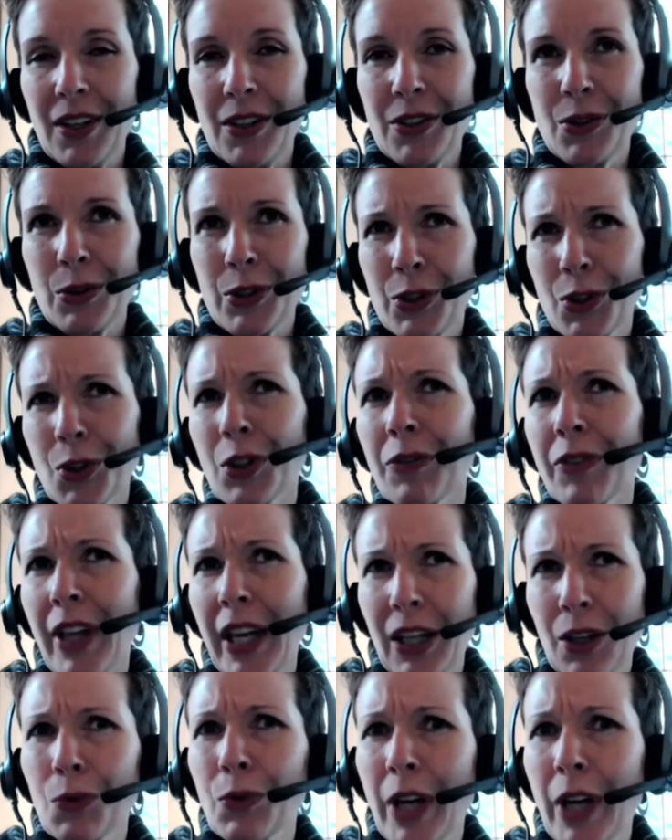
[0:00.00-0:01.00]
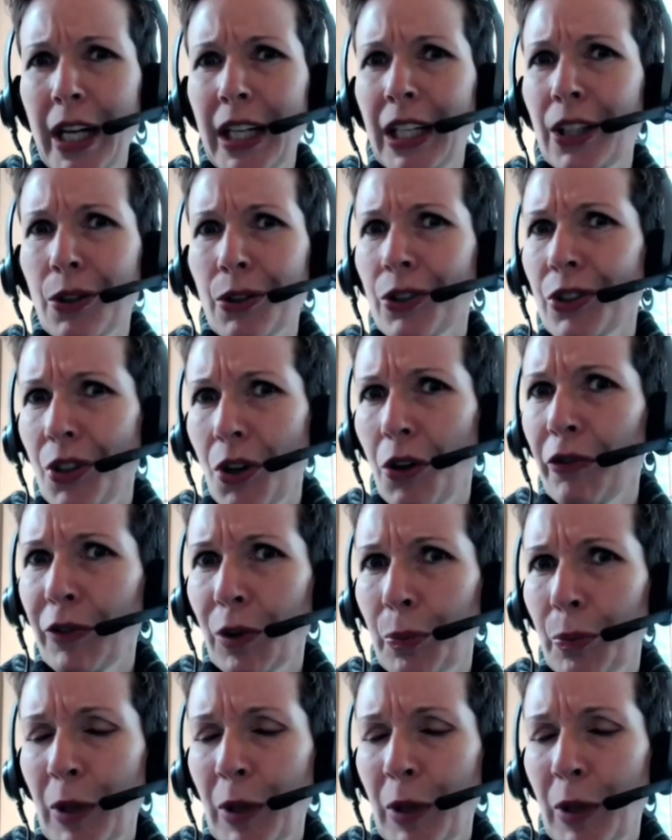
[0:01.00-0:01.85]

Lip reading: sort of like a radio show for